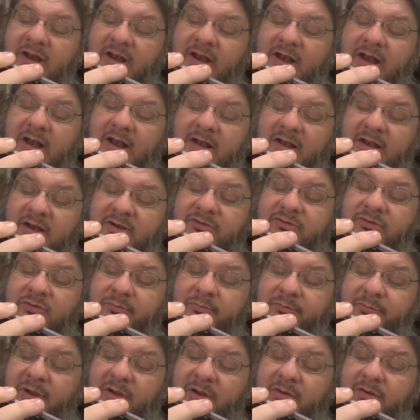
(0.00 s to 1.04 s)
an additional
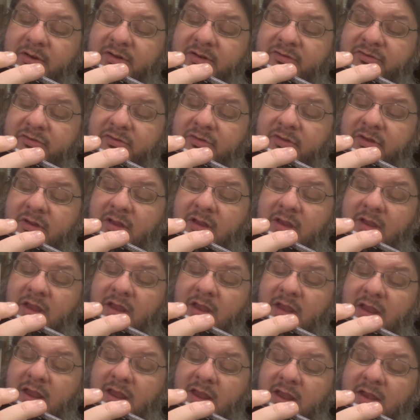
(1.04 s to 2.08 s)
bonus
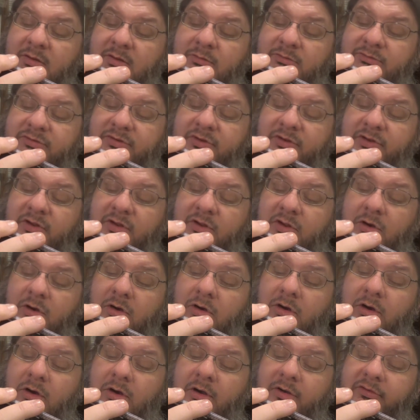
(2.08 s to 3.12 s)
equal to the
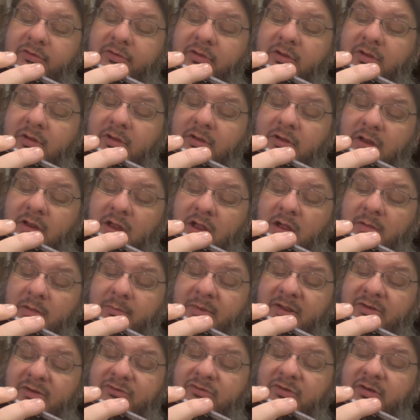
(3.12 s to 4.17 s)
card's
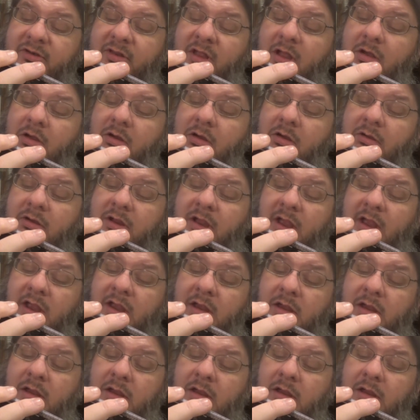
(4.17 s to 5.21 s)
combat strength. Oh,
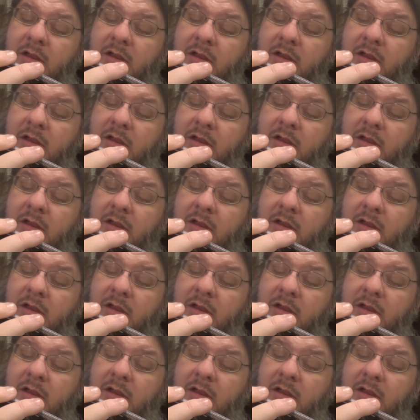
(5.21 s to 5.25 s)
okay.